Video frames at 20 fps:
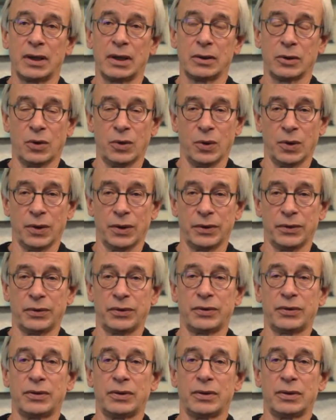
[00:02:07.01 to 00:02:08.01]

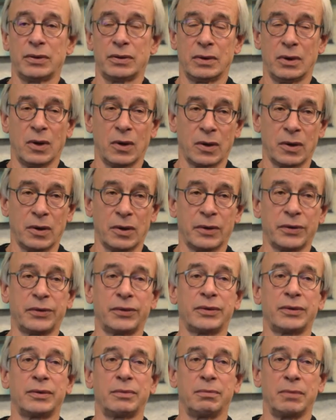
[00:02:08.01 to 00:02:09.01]
Concordance,
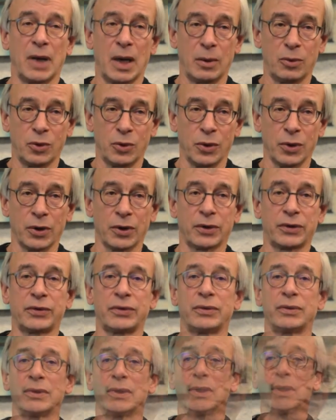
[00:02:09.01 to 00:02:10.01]
Logos,
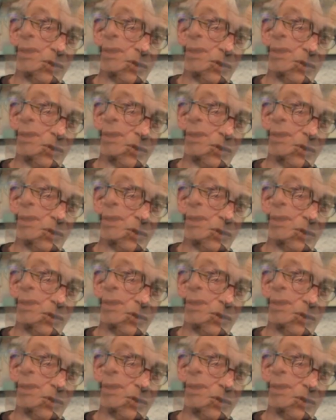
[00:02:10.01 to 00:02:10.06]
BibleWorks,